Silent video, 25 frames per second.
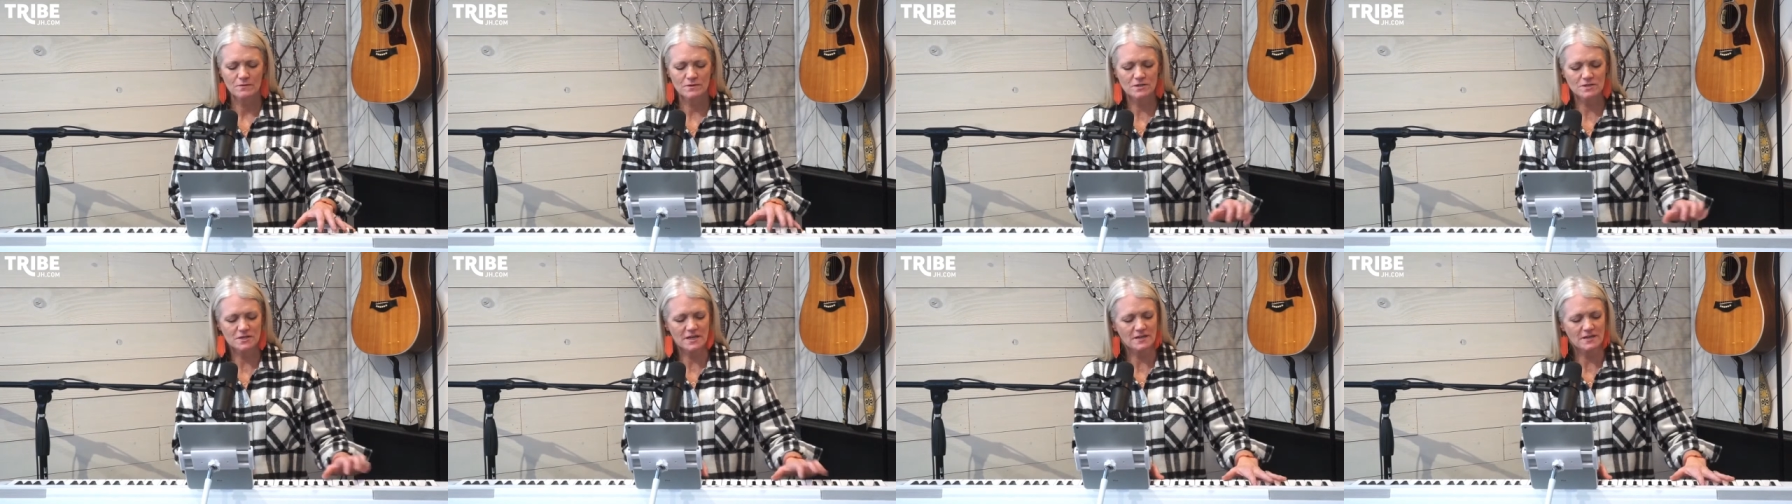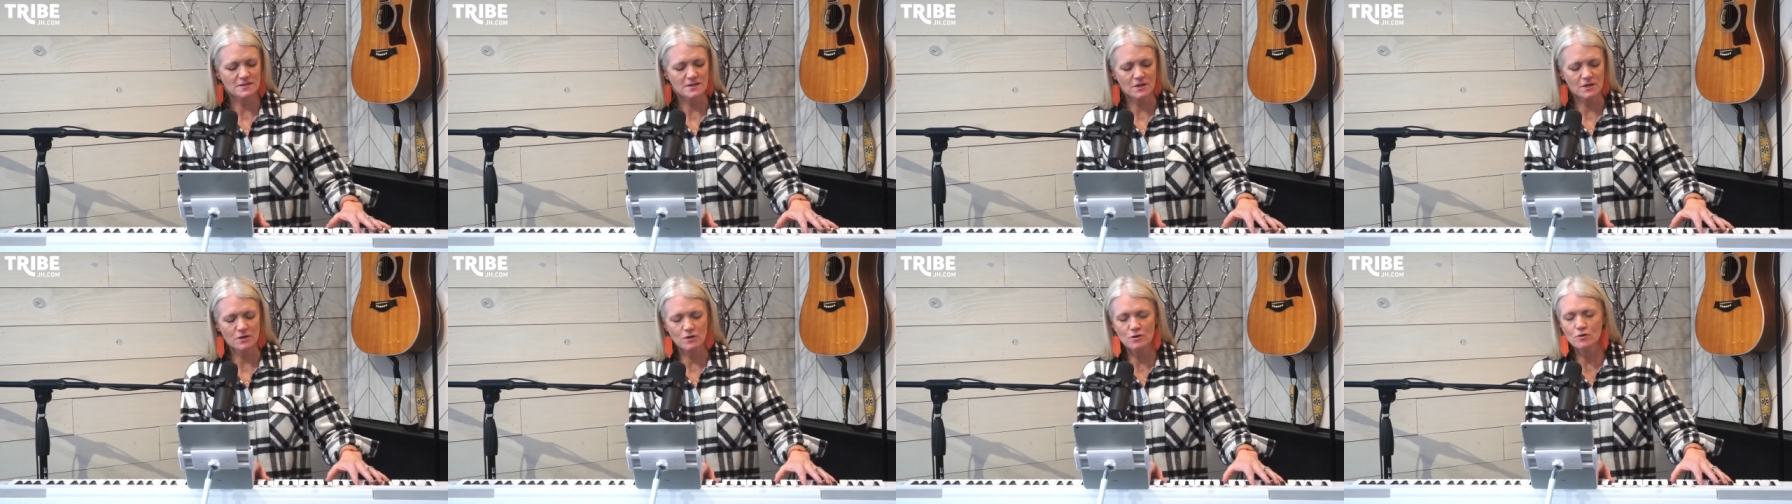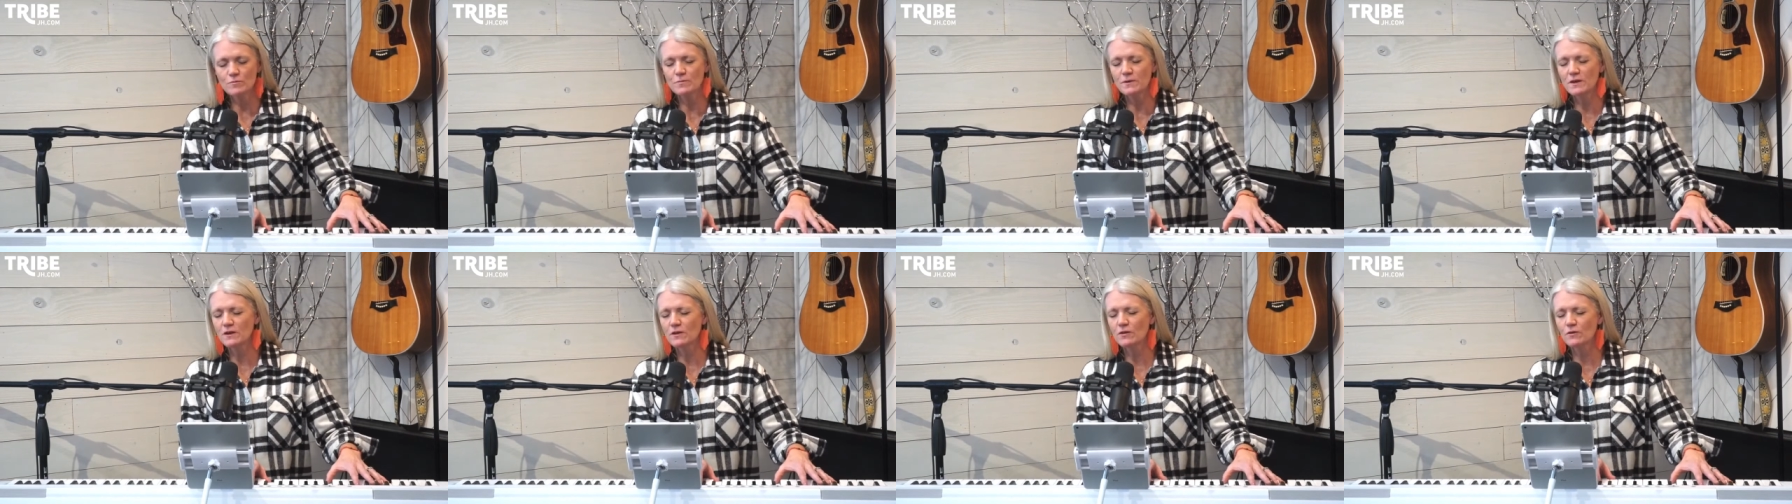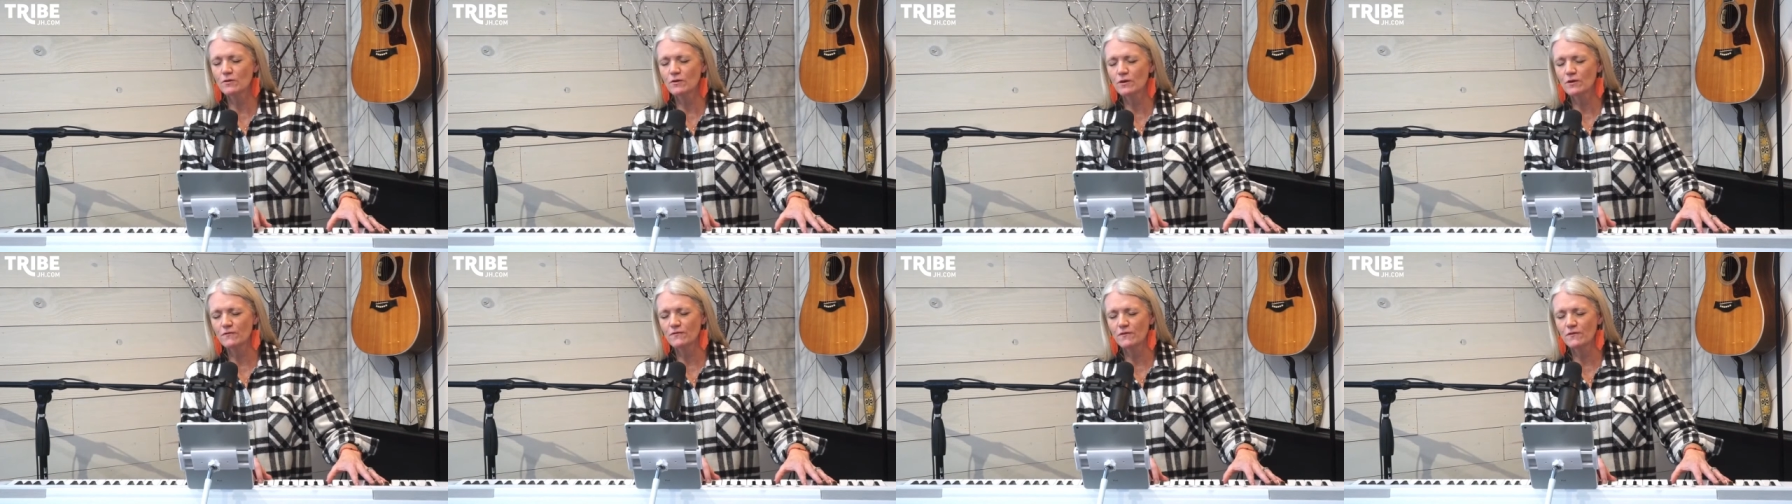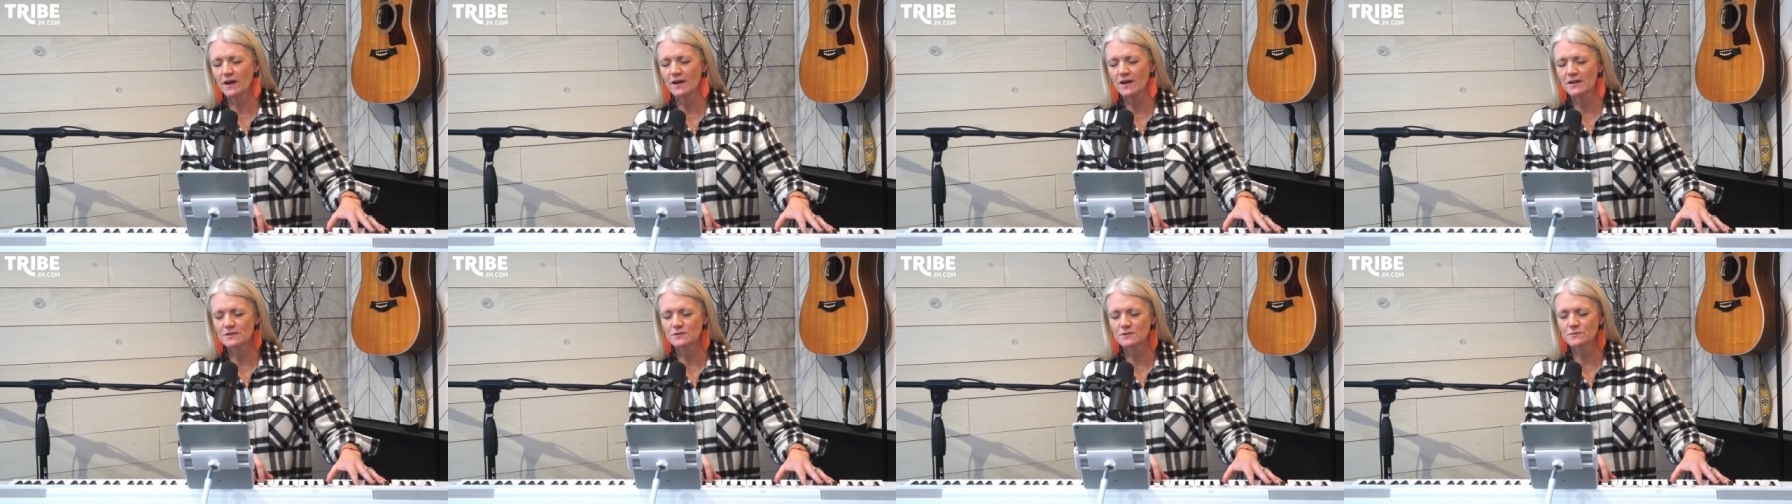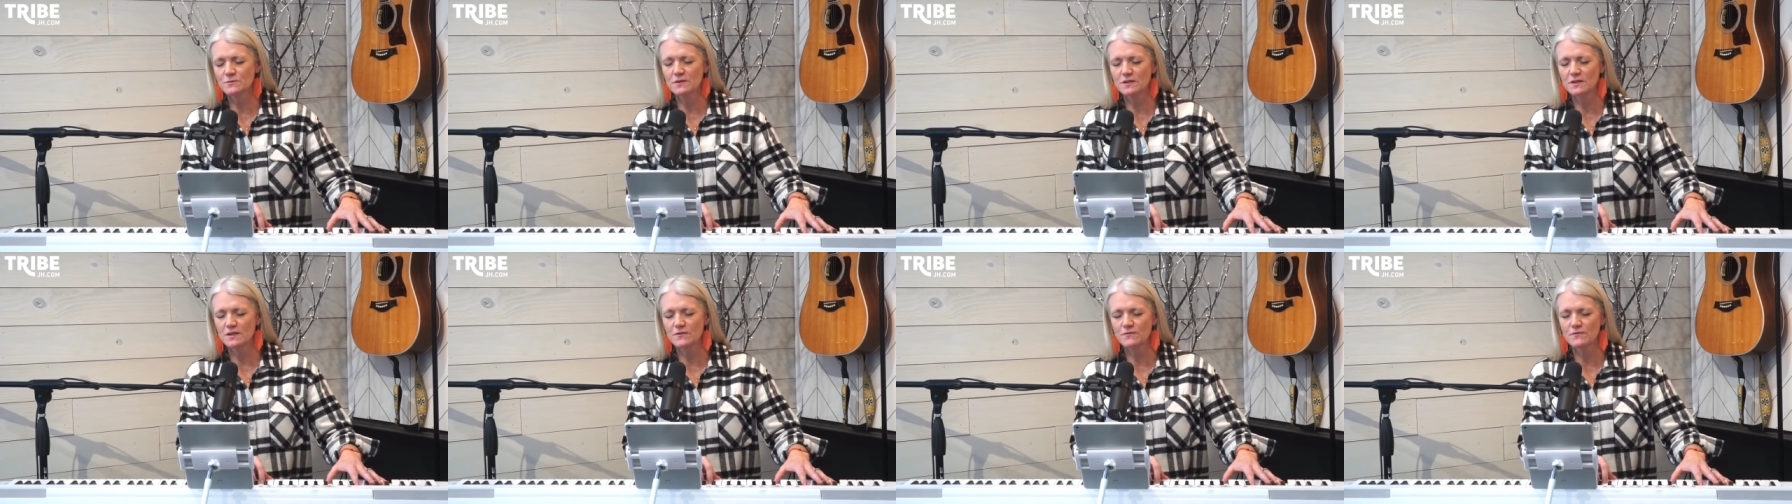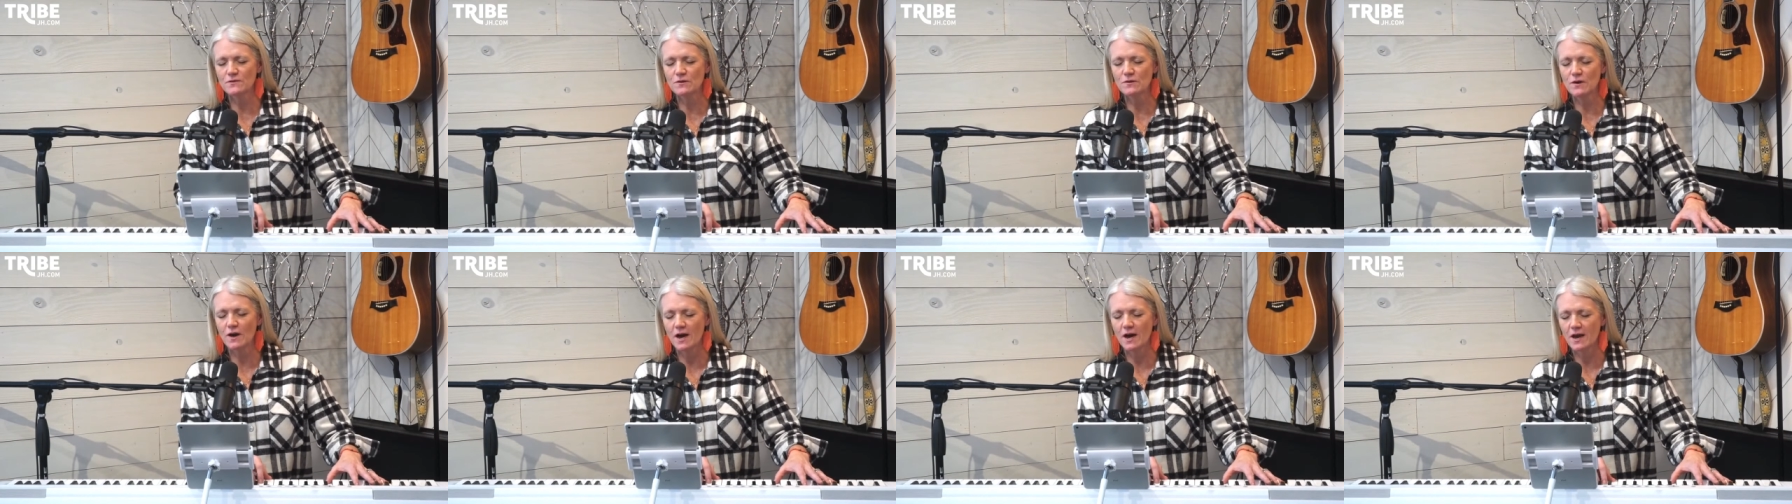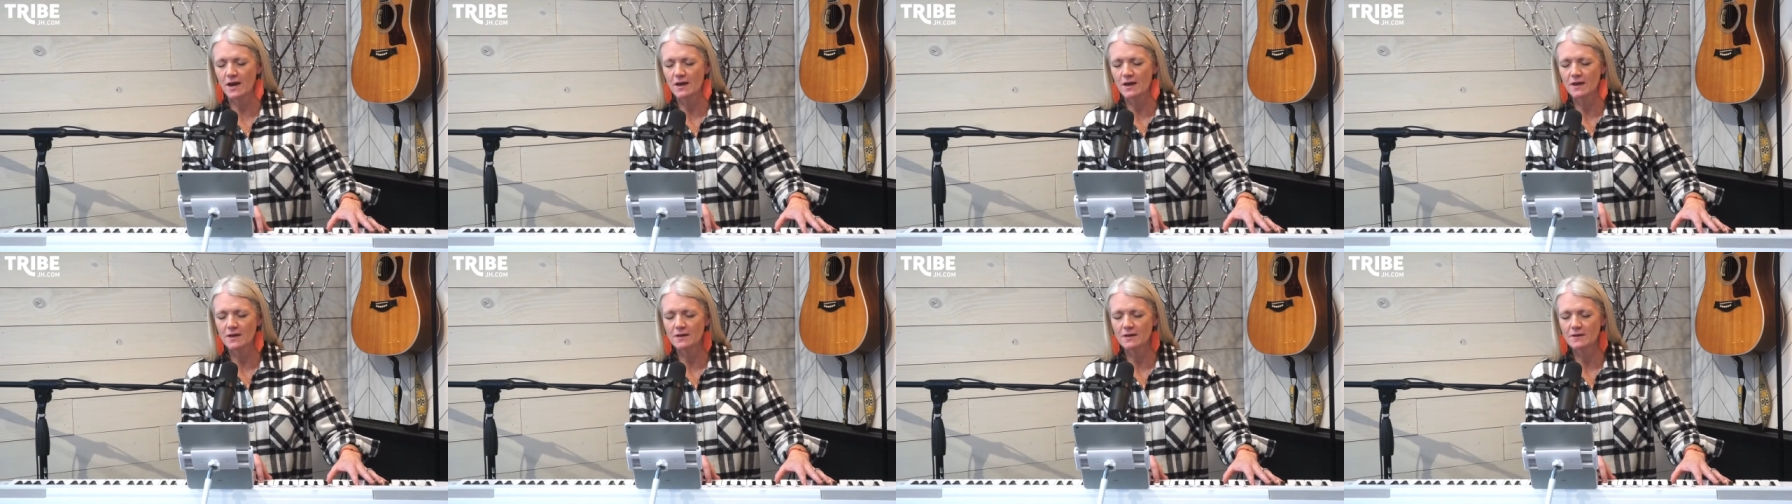just ask that you be glorified as we lift you high.